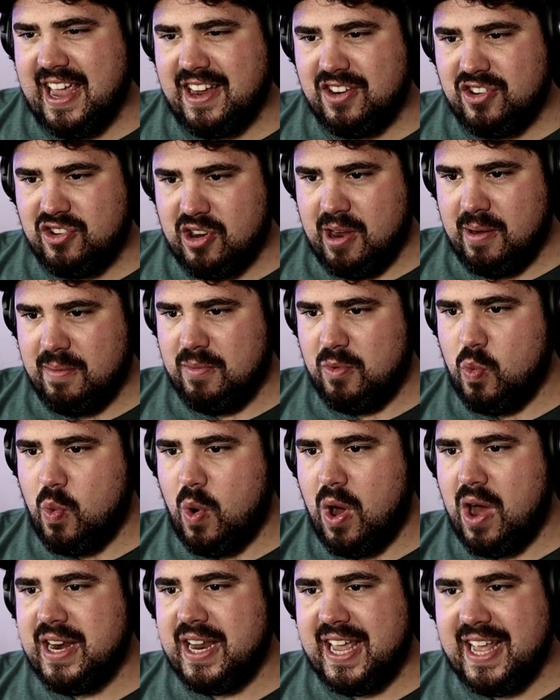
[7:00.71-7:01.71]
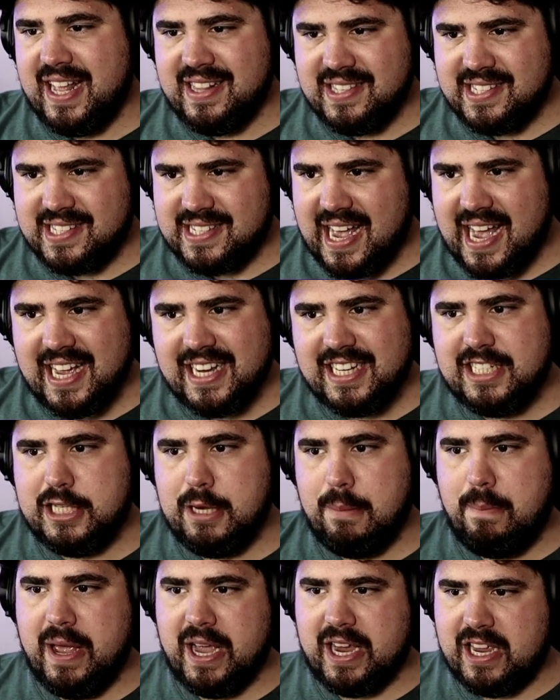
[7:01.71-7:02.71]
kick drum, one inside
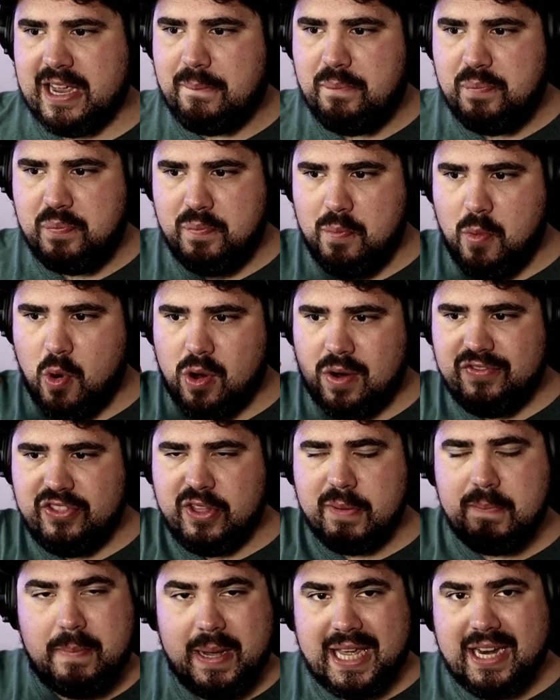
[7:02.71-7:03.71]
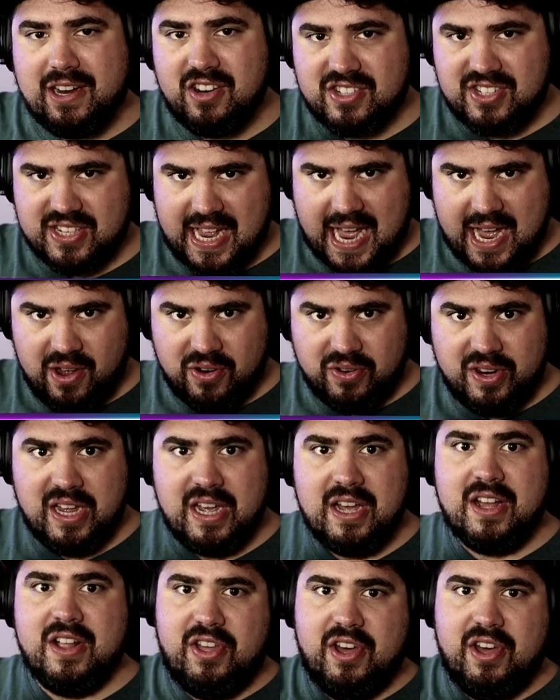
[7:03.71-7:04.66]
to pick up more of the beater sound,